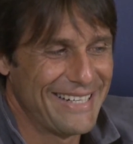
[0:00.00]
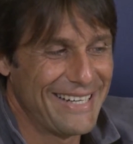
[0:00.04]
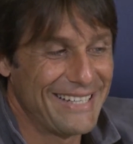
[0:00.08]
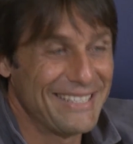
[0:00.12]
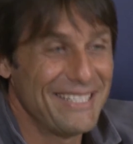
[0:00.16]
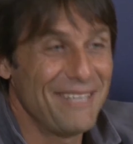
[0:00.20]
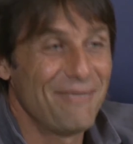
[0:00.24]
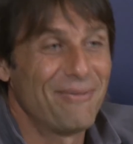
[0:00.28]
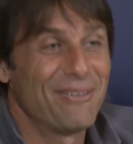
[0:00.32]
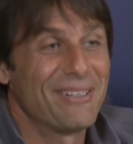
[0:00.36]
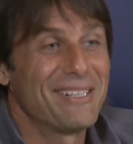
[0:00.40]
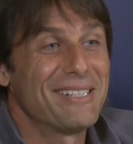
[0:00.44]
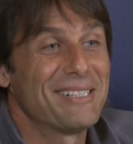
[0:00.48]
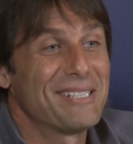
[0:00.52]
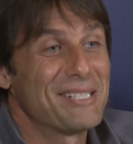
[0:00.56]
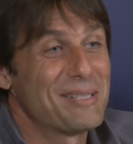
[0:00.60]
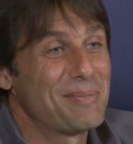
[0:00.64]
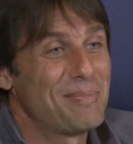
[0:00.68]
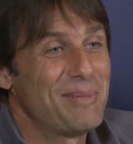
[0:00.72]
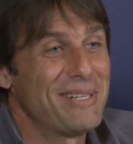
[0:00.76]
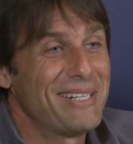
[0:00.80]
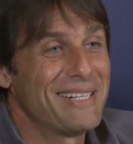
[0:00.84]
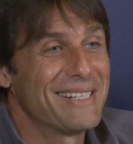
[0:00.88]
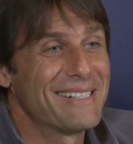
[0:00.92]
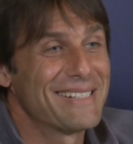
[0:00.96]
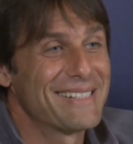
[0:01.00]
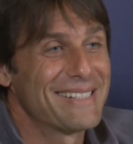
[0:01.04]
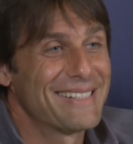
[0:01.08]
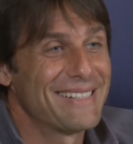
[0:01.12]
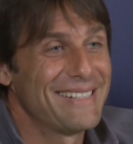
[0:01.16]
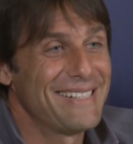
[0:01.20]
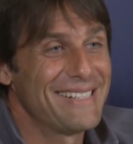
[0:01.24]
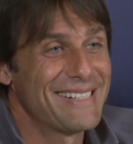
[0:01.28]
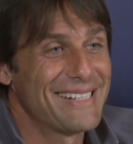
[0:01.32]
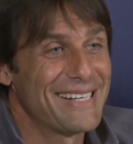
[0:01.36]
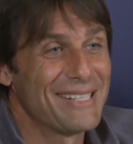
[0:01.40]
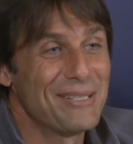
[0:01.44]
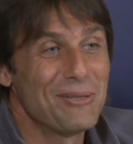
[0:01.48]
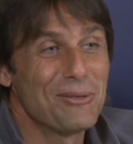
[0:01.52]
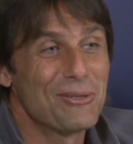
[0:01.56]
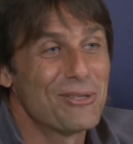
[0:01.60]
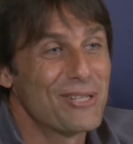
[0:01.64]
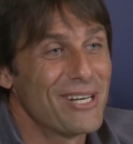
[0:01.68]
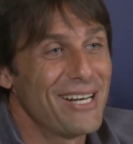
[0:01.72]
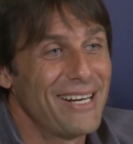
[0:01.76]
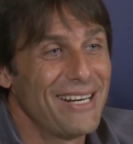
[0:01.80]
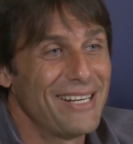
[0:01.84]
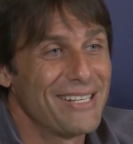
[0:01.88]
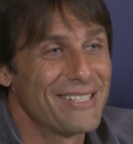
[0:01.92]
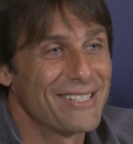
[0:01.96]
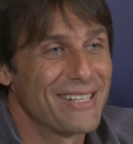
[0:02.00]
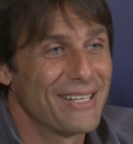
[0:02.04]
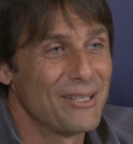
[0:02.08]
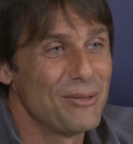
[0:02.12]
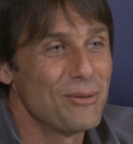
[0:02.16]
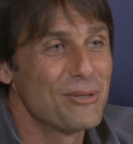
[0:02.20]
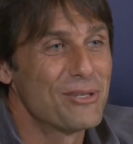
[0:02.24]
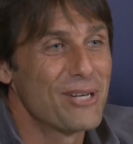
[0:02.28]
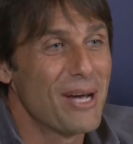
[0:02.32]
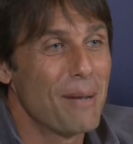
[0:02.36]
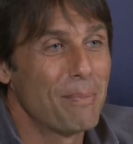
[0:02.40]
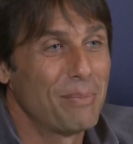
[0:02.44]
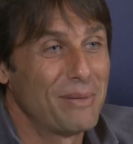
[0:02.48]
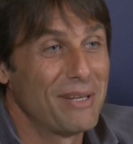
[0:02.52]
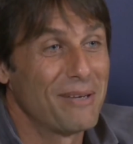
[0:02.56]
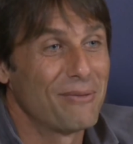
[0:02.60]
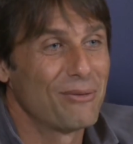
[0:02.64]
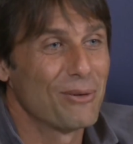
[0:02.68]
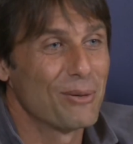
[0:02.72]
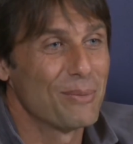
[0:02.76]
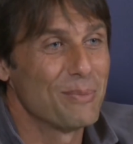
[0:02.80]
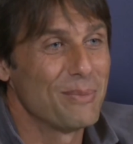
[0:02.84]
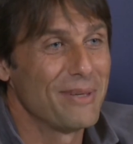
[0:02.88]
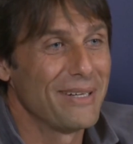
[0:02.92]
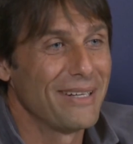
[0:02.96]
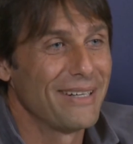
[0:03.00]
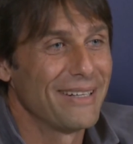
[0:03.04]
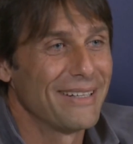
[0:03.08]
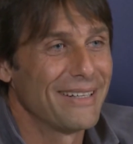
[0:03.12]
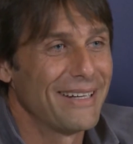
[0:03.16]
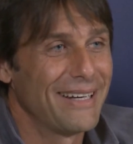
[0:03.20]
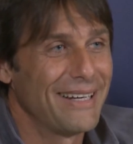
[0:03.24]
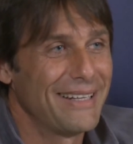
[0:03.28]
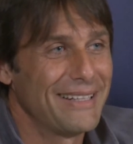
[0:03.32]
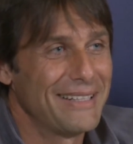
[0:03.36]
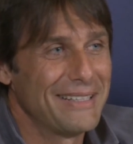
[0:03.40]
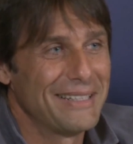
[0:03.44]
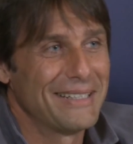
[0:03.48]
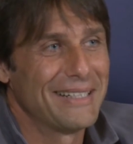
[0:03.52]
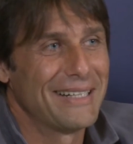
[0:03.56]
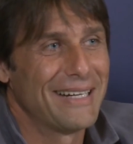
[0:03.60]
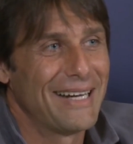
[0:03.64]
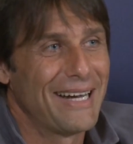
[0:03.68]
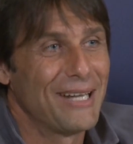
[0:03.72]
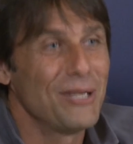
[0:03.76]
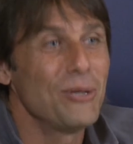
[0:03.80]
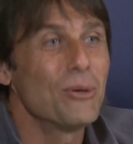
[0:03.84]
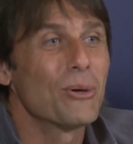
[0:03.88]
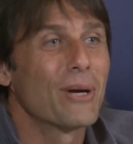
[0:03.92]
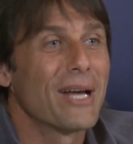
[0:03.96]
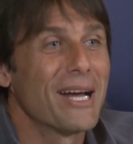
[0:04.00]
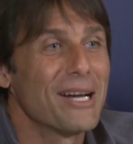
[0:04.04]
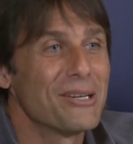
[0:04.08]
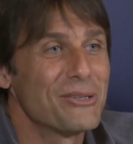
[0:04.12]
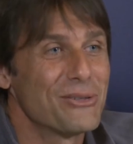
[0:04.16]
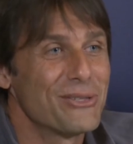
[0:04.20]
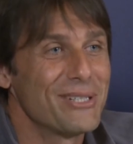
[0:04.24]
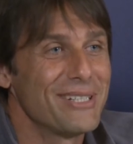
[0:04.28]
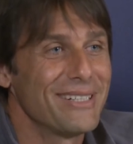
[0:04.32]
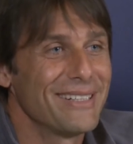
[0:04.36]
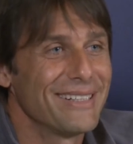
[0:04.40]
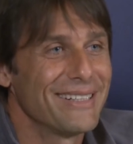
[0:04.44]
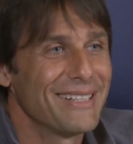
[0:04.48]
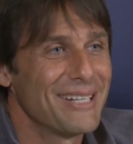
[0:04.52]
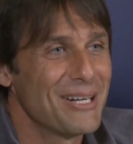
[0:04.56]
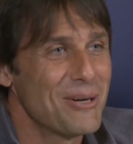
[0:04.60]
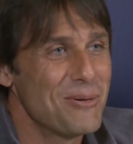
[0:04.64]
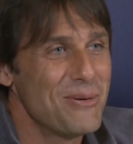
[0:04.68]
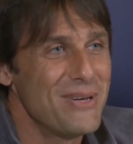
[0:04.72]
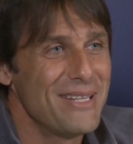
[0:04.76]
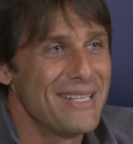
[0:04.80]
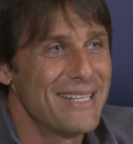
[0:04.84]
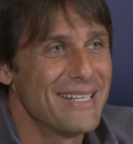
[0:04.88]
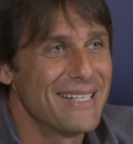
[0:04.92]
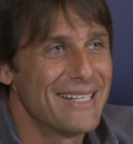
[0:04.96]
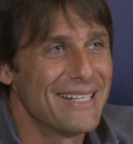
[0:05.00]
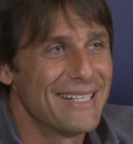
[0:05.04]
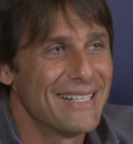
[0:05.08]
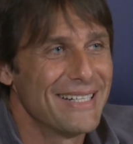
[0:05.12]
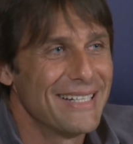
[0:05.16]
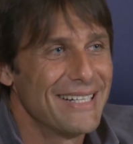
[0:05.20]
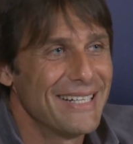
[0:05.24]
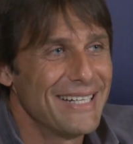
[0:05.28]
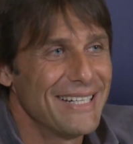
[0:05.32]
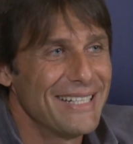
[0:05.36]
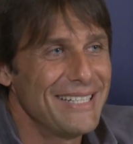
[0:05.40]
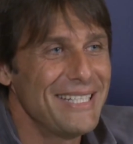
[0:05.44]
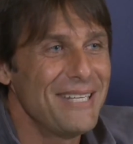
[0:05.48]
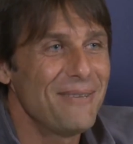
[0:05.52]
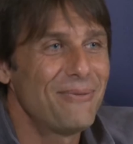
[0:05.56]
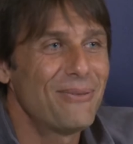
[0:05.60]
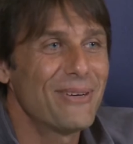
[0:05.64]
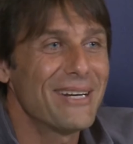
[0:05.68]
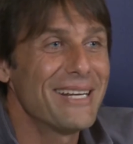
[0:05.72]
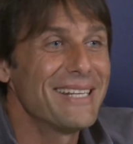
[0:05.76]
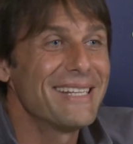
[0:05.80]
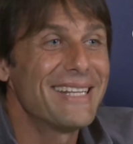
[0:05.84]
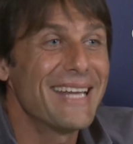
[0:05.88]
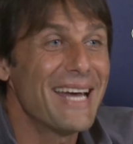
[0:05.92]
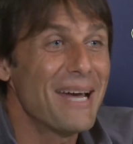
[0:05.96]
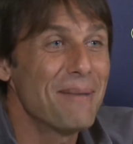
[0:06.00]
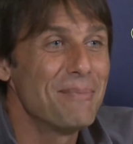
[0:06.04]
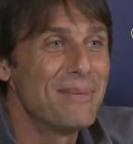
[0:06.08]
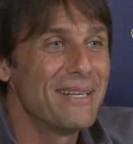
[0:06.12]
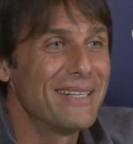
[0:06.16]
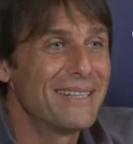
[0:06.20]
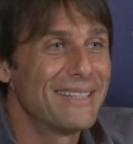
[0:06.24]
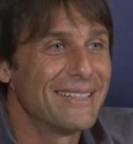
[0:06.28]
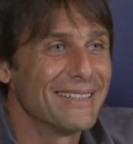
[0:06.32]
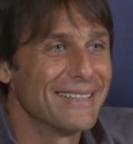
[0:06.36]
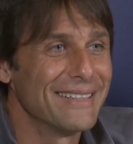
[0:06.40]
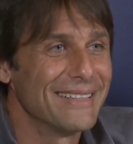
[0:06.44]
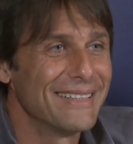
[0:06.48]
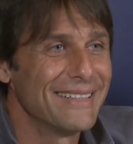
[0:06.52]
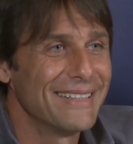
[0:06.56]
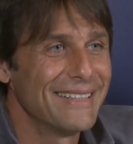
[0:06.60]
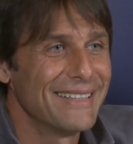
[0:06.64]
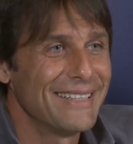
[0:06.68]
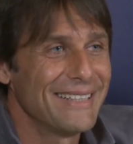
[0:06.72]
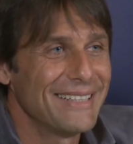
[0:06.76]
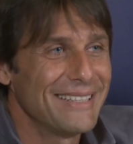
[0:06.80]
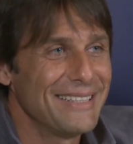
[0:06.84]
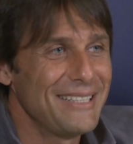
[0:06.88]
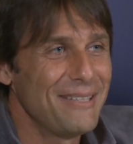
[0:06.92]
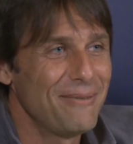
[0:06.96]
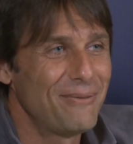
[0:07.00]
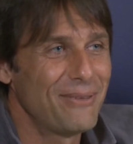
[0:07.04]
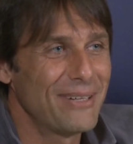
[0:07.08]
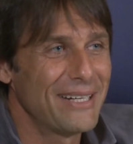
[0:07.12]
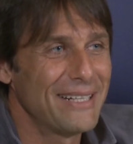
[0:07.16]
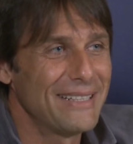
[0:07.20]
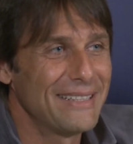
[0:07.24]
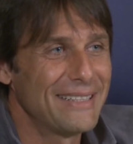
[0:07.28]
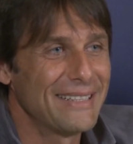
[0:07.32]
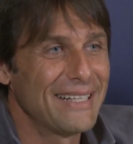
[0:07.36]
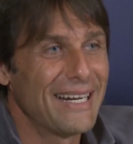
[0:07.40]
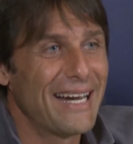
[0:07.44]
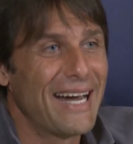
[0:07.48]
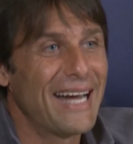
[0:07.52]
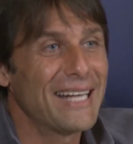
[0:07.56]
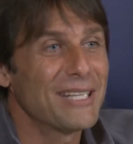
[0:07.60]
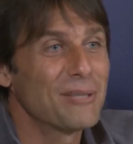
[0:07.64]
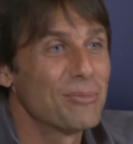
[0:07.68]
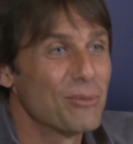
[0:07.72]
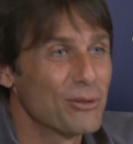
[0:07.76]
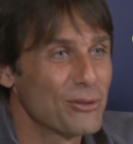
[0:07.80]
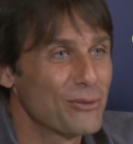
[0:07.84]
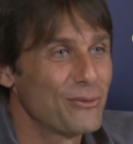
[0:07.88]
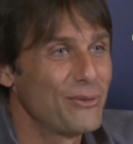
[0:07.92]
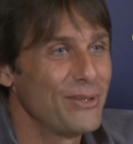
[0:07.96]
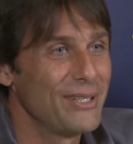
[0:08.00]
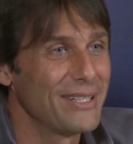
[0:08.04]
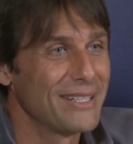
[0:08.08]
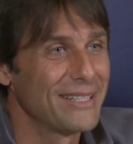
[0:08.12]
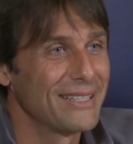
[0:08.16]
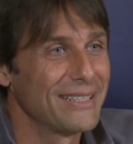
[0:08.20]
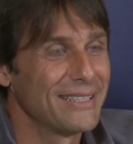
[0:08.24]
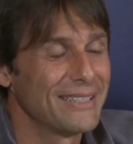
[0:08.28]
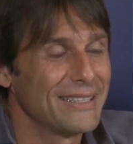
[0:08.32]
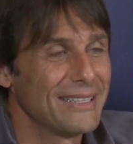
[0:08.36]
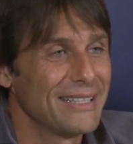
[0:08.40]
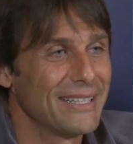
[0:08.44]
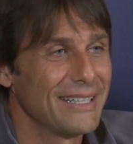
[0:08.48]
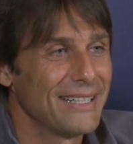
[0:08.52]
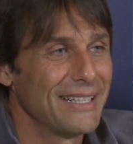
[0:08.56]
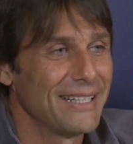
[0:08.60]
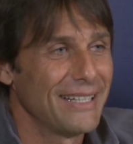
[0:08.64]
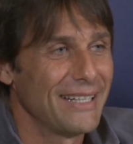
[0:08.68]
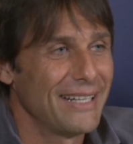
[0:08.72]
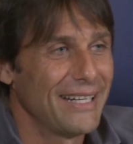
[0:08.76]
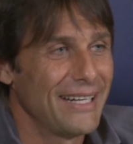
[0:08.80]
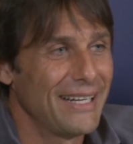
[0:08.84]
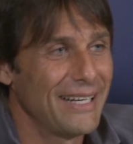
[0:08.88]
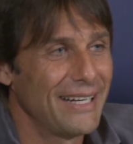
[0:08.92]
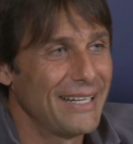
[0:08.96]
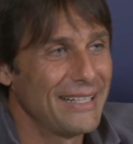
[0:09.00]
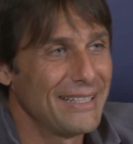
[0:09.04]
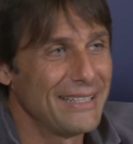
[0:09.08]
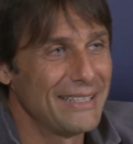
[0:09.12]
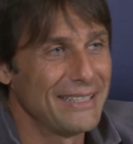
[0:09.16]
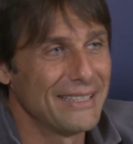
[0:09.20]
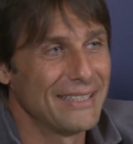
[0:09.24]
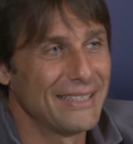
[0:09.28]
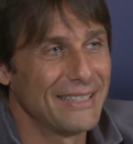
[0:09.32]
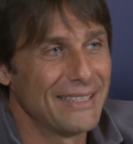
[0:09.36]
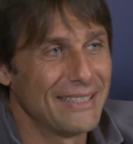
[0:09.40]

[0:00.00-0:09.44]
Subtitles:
different experience. This is a new challenge, a new chapter for me. And a new country with a different habit. Different atmosphere, and